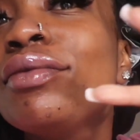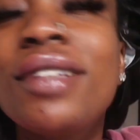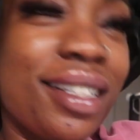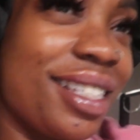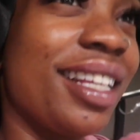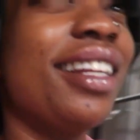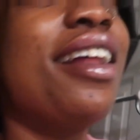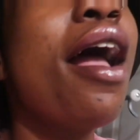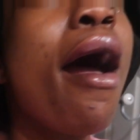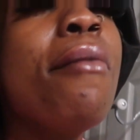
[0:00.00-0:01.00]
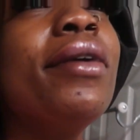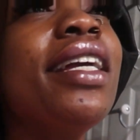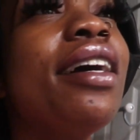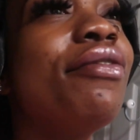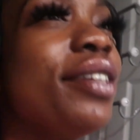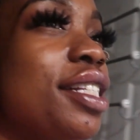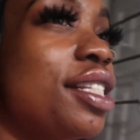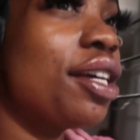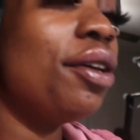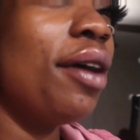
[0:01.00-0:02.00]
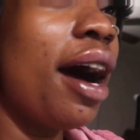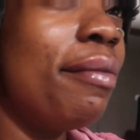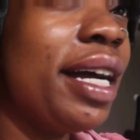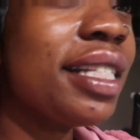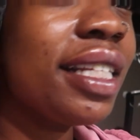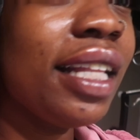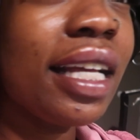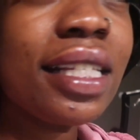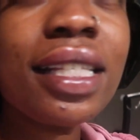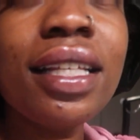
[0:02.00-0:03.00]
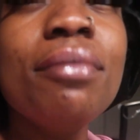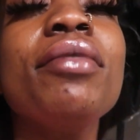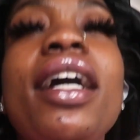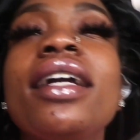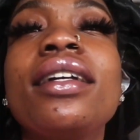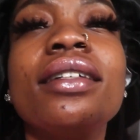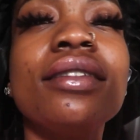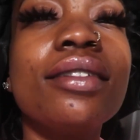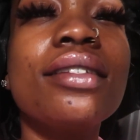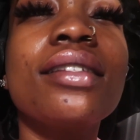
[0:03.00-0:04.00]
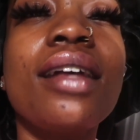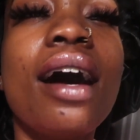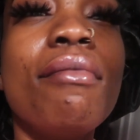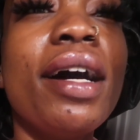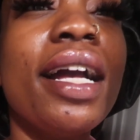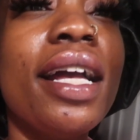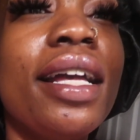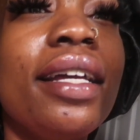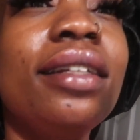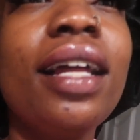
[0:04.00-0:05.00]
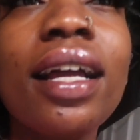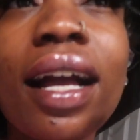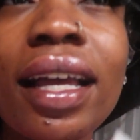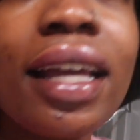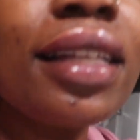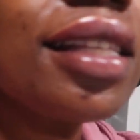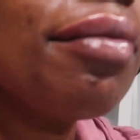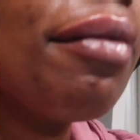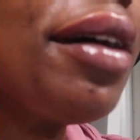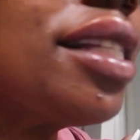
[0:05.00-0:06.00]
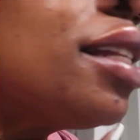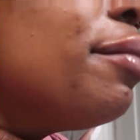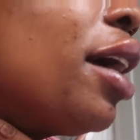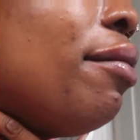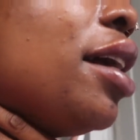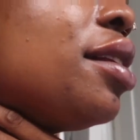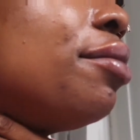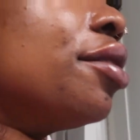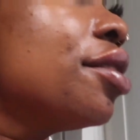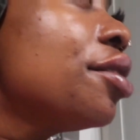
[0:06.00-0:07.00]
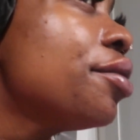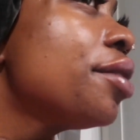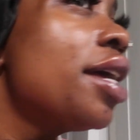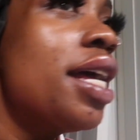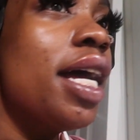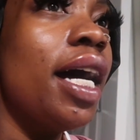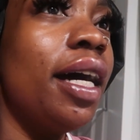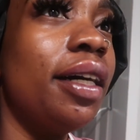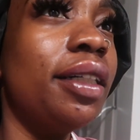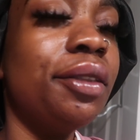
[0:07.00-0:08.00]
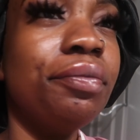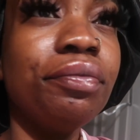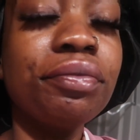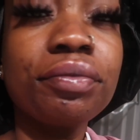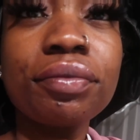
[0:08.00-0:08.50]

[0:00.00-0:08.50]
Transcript: no, I'm just kidding. But yeah, friends, so I'm gonna have to like sleep like just on my head. Like I can't sleep on my stomach. I'm not supposed to. Um,